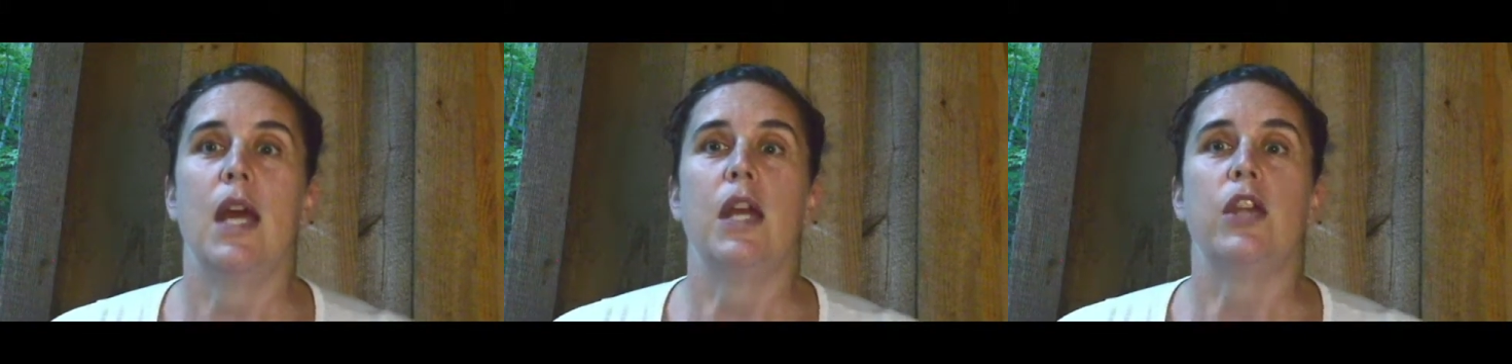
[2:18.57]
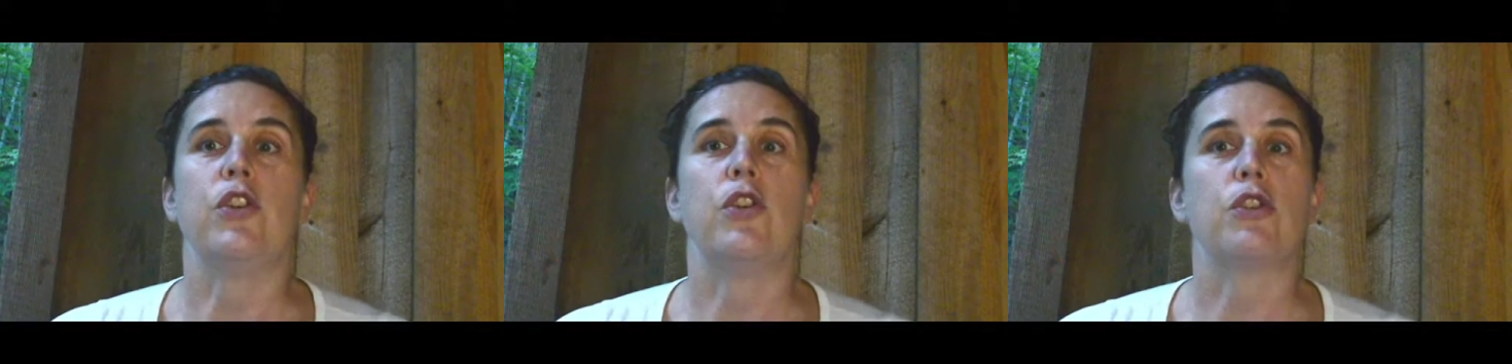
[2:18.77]

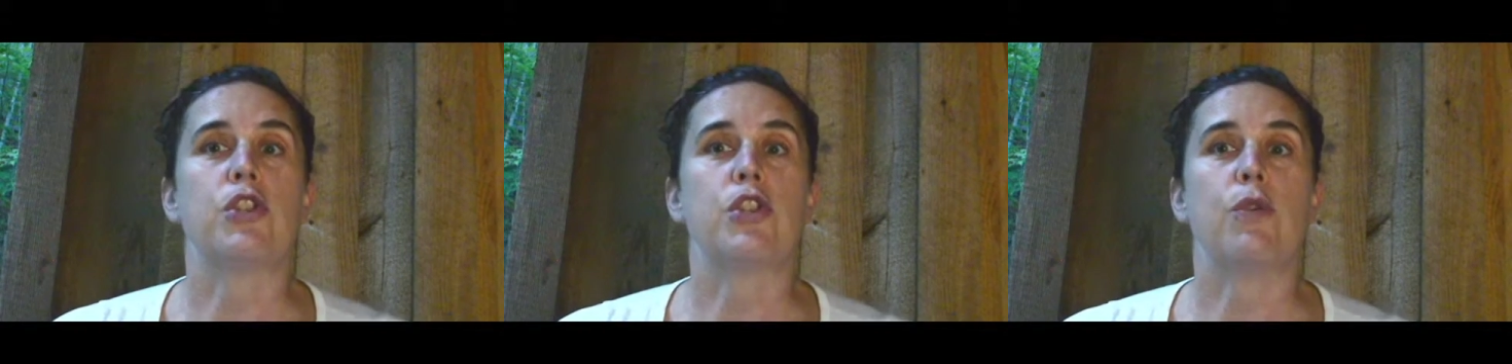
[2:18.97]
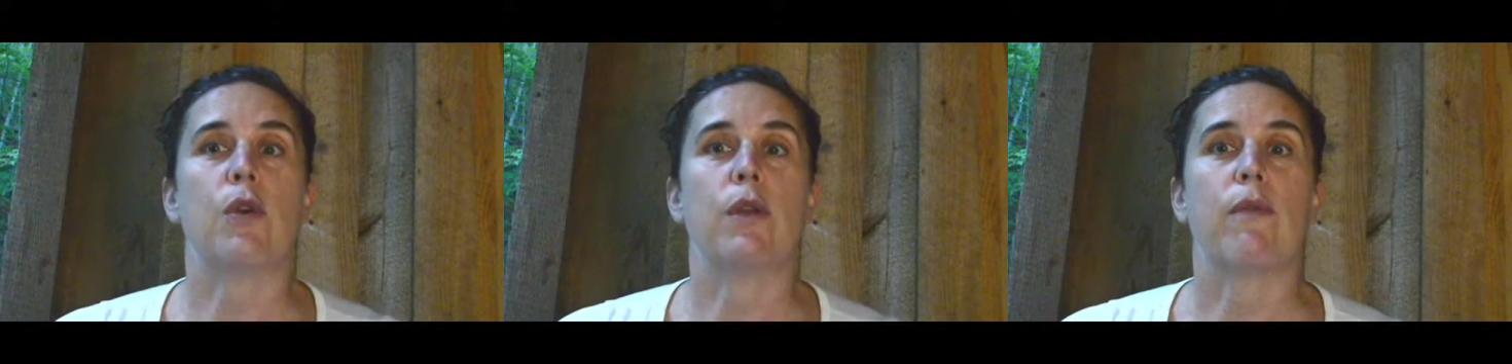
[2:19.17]
Your
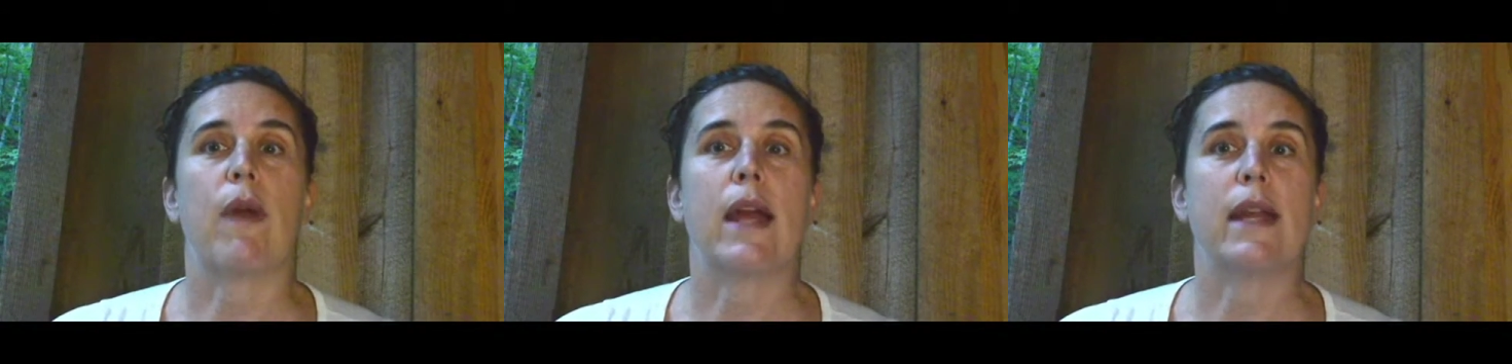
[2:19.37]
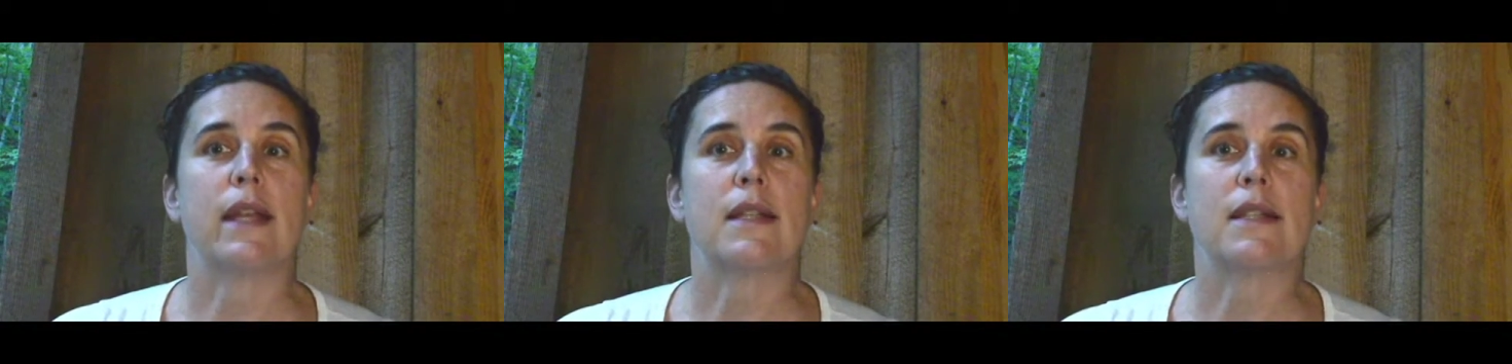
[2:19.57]
short
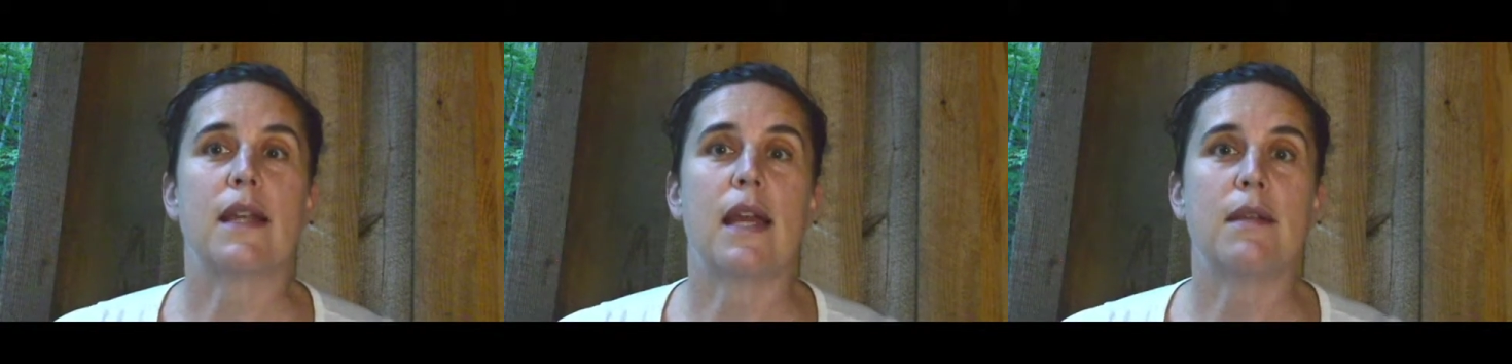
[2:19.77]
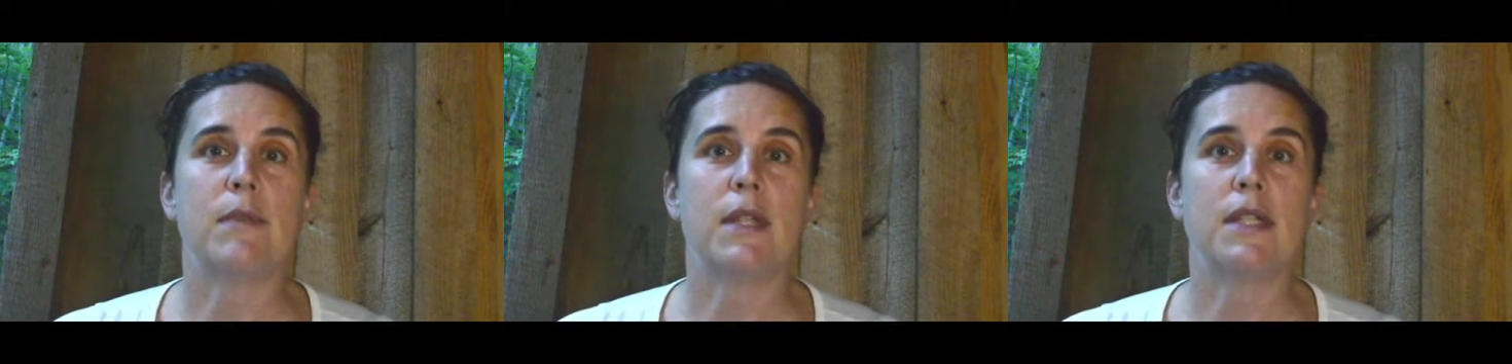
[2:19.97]
writing
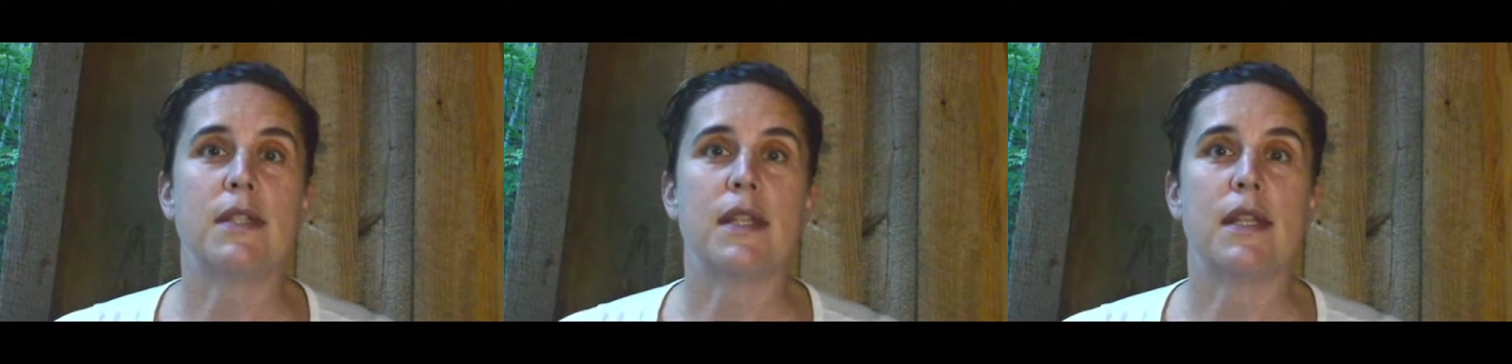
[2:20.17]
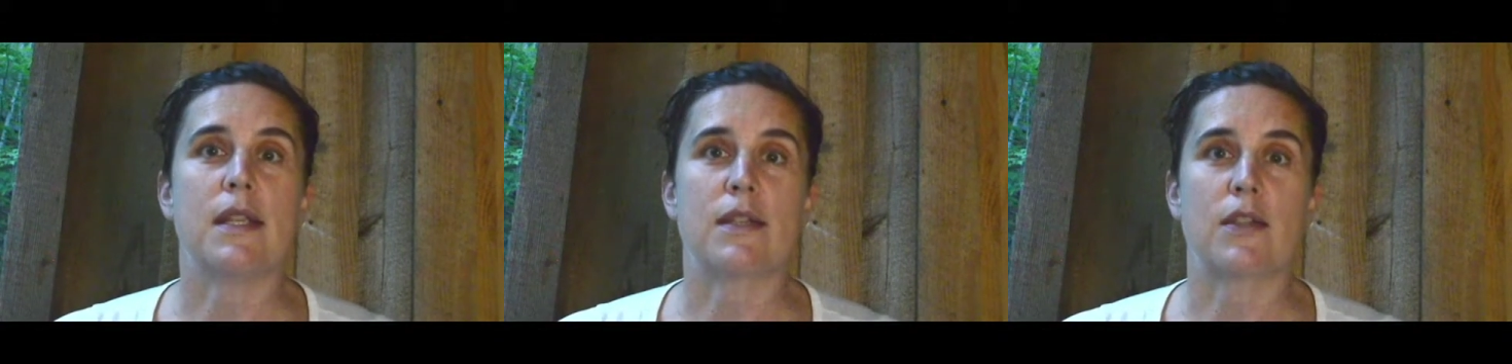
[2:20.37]
assignment
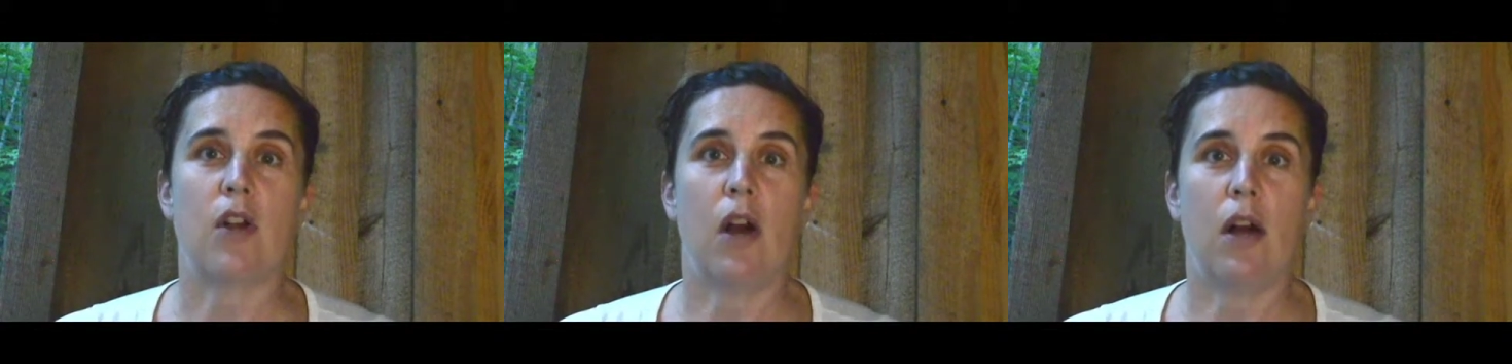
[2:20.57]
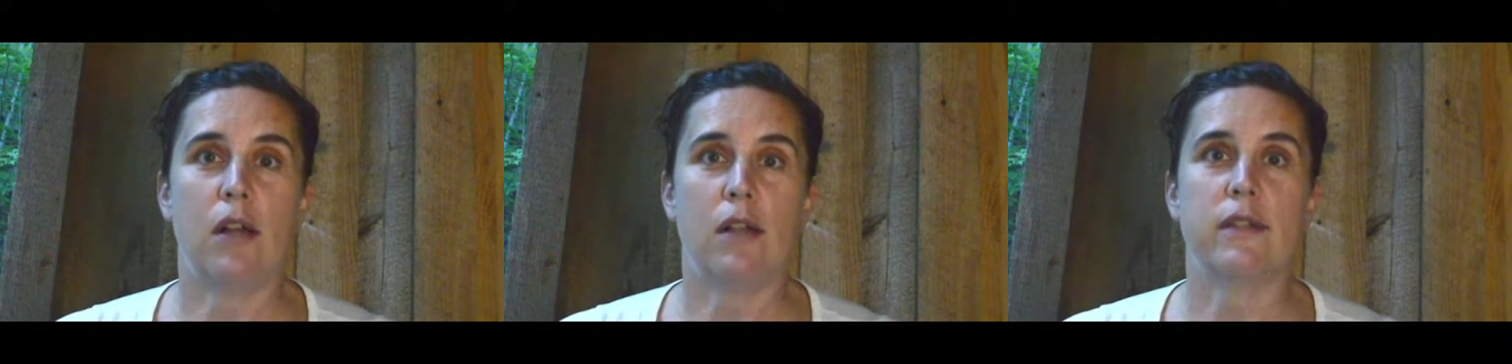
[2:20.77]
is
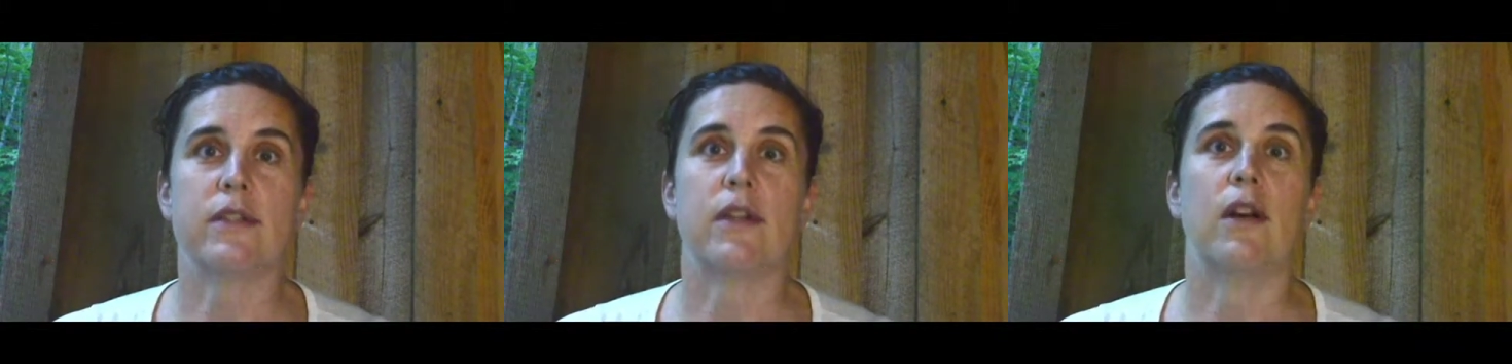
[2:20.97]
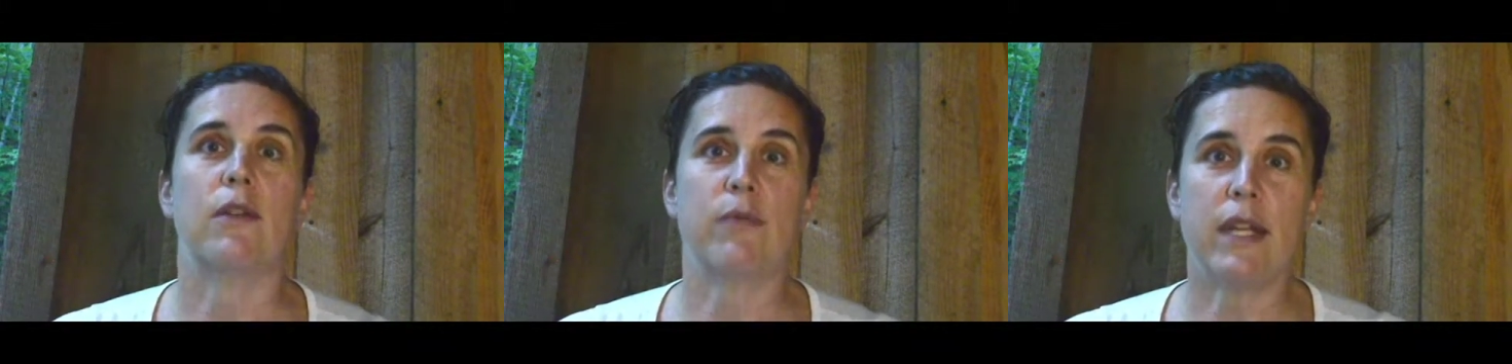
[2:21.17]
called
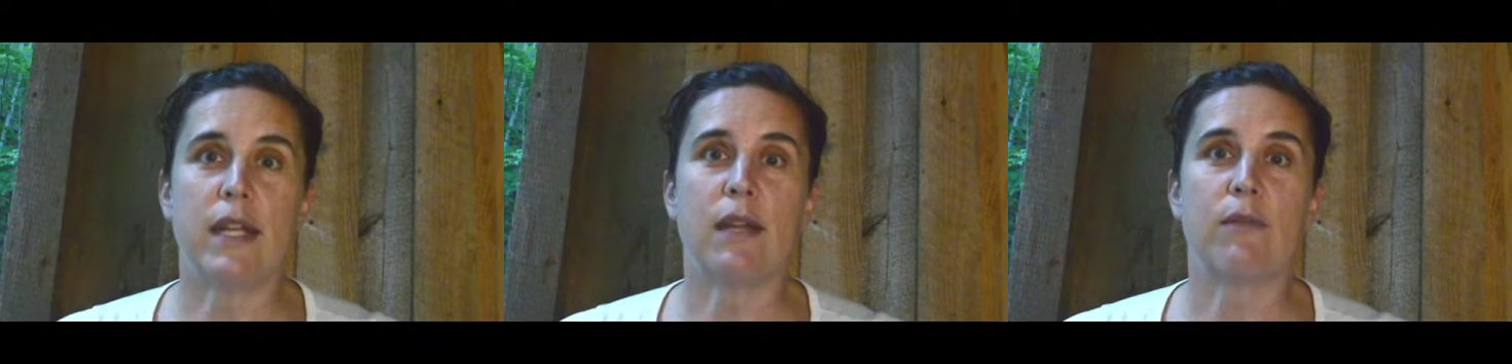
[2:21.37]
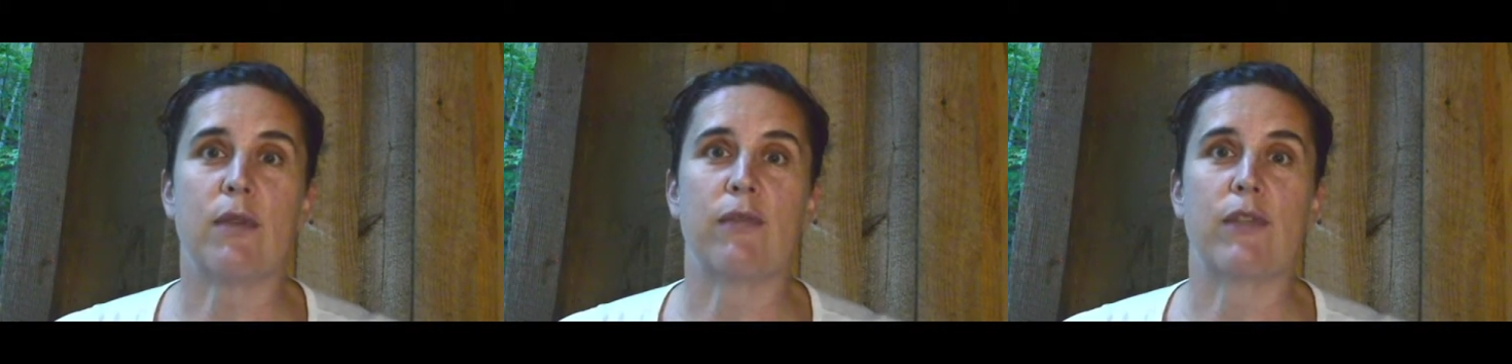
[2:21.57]
a
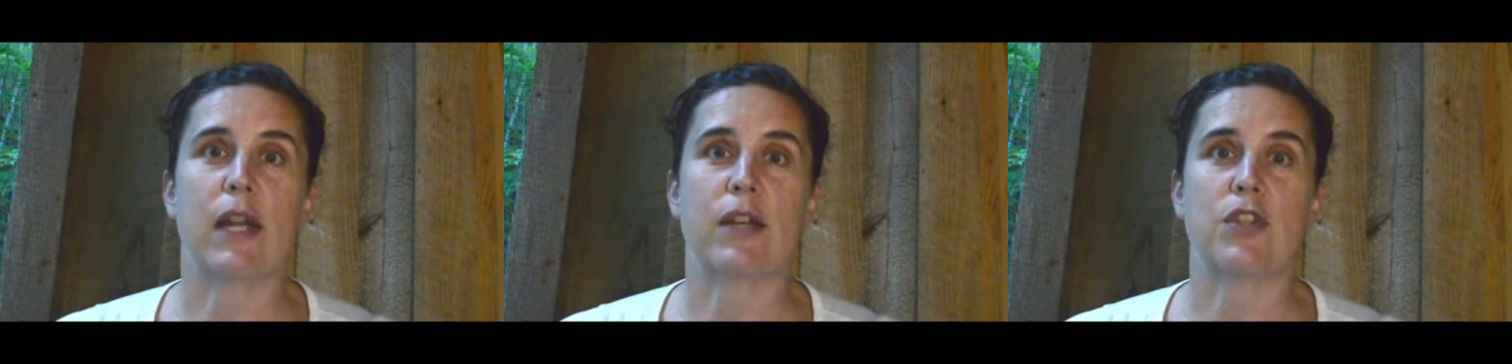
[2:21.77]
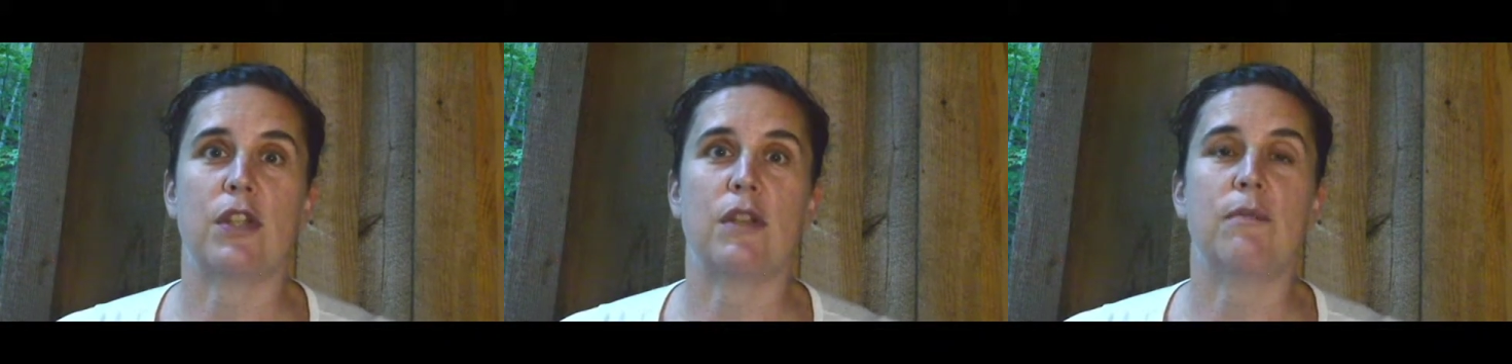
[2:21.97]
reading
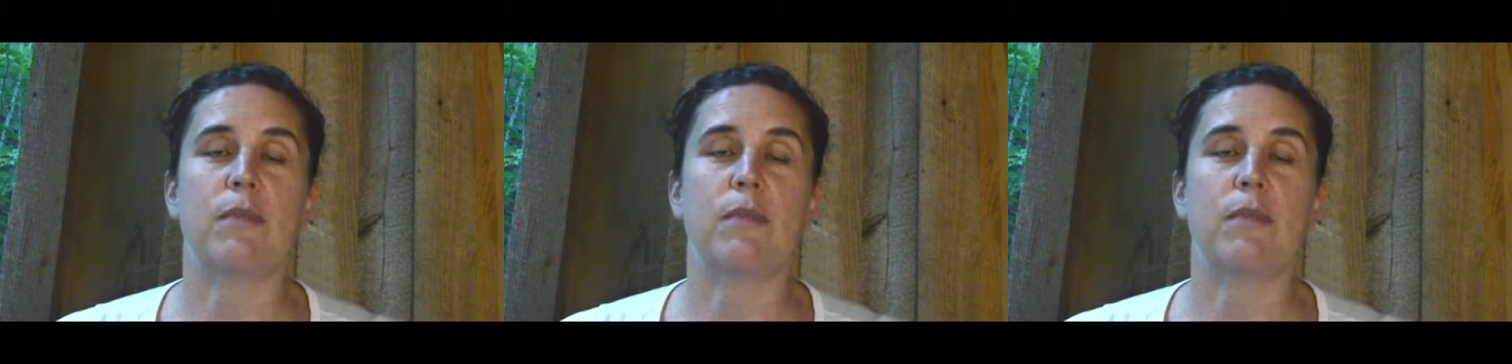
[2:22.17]
reflection,